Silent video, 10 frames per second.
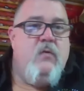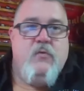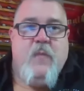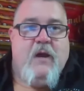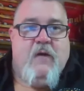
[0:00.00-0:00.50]

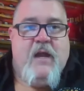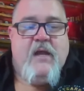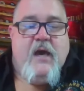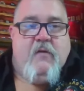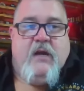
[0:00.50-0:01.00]
with my
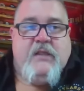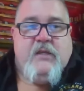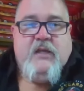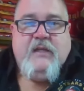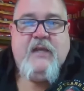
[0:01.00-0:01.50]
granddad, or
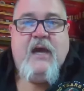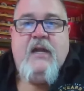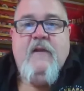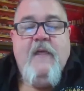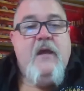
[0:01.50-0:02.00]
anything like that.